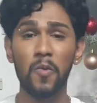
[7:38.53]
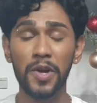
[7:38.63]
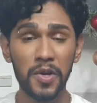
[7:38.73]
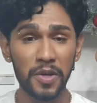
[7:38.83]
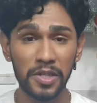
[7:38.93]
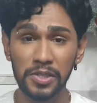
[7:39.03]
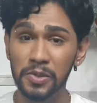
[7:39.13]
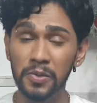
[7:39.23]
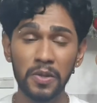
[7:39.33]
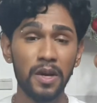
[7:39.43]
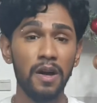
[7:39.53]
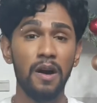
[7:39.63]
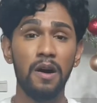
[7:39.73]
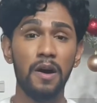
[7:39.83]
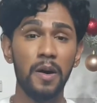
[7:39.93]
what are you gonna do
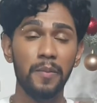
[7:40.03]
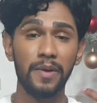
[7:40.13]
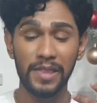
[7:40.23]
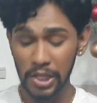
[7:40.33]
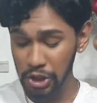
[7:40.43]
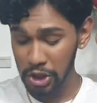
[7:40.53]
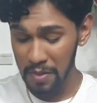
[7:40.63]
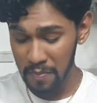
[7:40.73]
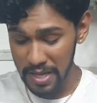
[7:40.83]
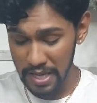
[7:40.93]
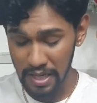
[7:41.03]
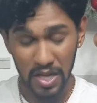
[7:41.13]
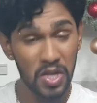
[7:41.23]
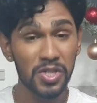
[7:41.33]
um this should make